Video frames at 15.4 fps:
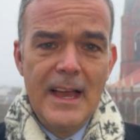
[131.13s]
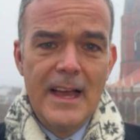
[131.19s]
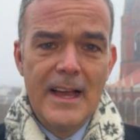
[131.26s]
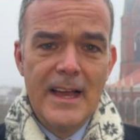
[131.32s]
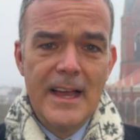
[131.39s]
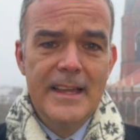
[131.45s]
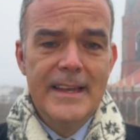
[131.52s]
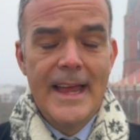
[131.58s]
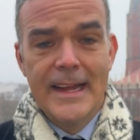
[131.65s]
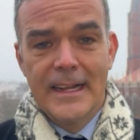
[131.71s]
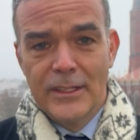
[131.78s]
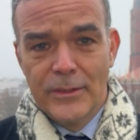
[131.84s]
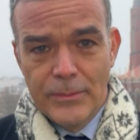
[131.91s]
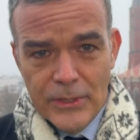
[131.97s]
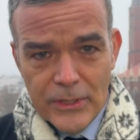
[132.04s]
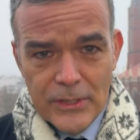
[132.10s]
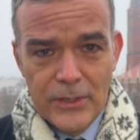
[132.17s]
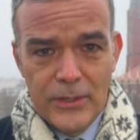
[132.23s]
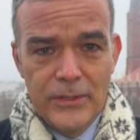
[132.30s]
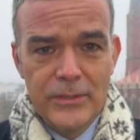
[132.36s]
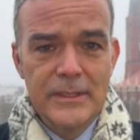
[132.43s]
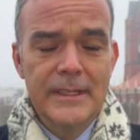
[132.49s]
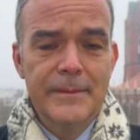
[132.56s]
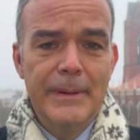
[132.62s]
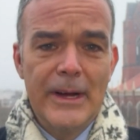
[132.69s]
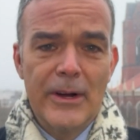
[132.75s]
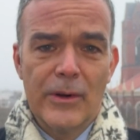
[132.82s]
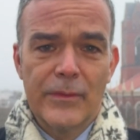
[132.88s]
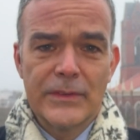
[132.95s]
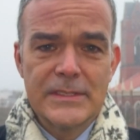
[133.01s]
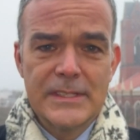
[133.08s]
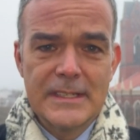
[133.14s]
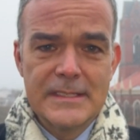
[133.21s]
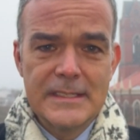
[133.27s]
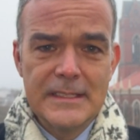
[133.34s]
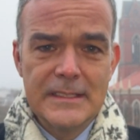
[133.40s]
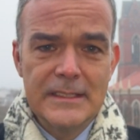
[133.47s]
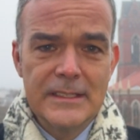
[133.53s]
Uh, and Angela Merkel, in power for sixteen